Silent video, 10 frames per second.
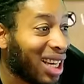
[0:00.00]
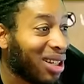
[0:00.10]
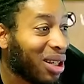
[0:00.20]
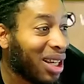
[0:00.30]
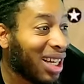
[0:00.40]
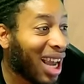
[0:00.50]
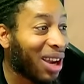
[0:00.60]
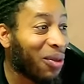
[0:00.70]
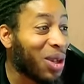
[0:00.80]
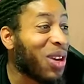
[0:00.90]
take.
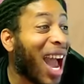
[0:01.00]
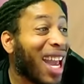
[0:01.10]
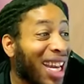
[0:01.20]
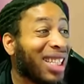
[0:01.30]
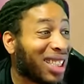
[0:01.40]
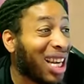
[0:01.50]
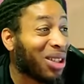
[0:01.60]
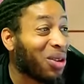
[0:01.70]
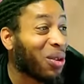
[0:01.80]
Hey, when you got heat take, you can